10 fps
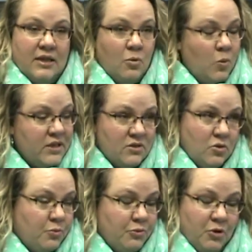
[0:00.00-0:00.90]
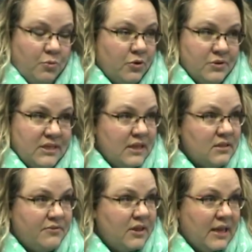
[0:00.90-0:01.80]
there was no real
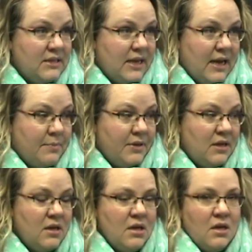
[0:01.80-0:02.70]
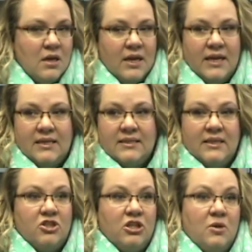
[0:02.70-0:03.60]
process for that to happen. It
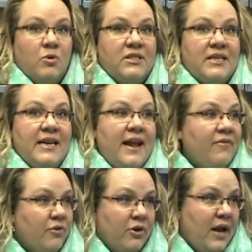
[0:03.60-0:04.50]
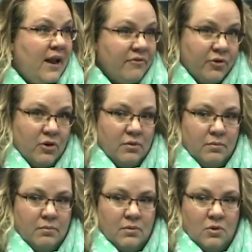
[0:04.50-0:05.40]
essentially was never, ever
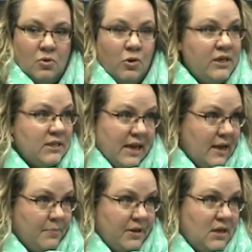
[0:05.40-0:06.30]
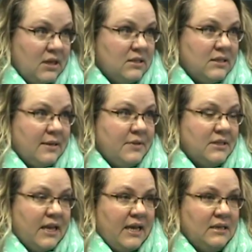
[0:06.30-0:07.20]
going to happen in
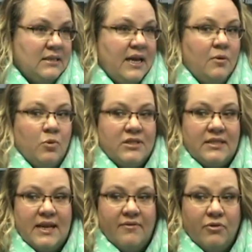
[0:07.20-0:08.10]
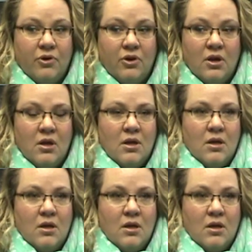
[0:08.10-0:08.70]
Simon's case, and was never